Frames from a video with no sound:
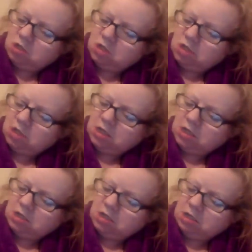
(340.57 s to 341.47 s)

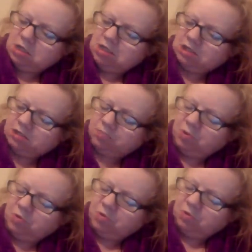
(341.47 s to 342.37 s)
in
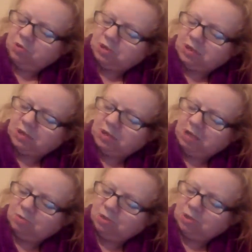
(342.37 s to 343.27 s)
experience in
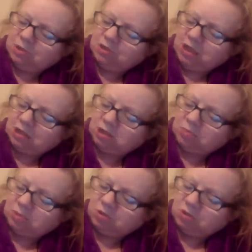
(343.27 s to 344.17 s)
housing
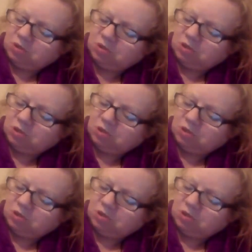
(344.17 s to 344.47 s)
attachments